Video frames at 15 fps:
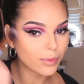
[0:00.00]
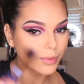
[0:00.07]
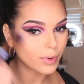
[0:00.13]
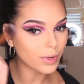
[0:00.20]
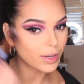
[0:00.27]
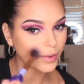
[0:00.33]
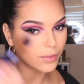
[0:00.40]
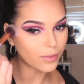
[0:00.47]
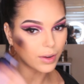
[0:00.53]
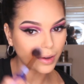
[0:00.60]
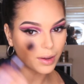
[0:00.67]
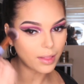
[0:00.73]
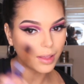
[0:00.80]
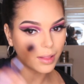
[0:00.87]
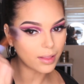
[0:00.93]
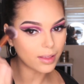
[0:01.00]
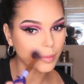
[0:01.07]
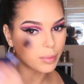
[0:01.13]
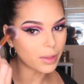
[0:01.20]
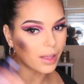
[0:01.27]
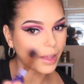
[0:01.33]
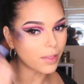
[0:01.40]
We're going to very lightly
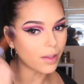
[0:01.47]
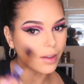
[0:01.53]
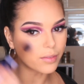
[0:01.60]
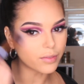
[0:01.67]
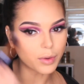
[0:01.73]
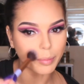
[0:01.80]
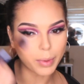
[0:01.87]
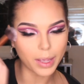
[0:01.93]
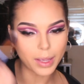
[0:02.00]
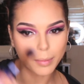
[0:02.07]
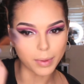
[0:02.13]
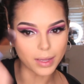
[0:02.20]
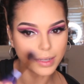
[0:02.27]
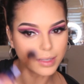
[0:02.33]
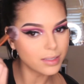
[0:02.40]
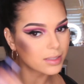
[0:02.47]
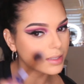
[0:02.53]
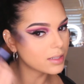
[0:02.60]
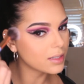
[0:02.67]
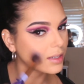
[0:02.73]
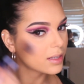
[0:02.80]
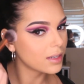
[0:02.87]
apply that for
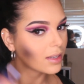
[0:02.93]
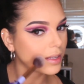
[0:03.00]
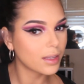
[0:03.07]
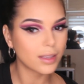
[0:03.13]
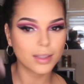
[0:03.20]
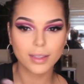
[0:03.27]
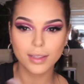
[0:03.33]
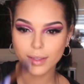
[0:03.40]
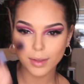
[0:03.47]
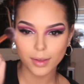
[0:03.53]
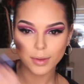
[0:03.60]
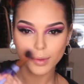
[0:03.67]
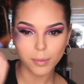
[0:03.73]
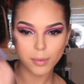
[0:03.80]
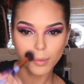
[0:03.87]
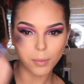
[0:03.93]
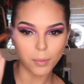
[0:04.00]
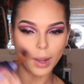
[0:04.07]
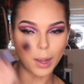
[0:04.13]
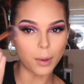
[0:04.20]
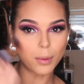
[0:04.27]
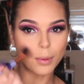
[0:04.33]
pigment.
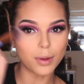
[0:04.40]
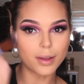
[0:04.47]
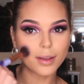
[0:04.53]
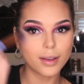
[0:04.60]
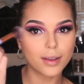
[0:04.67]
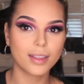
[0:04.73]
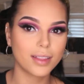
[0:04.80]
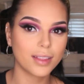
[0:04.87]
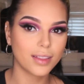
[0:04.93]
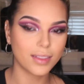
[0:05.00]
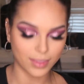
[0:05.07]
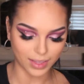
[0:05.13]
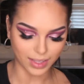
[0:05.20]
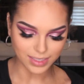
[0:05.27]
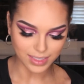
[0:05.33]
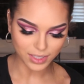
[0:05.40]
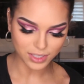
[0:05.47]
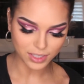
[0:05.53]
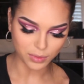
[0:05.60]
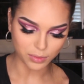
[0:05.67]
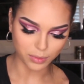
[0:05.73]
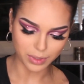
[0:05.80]
Wow, that's
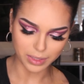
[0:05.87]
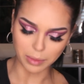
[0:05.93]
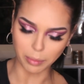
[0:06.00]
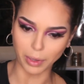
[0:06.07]
actually really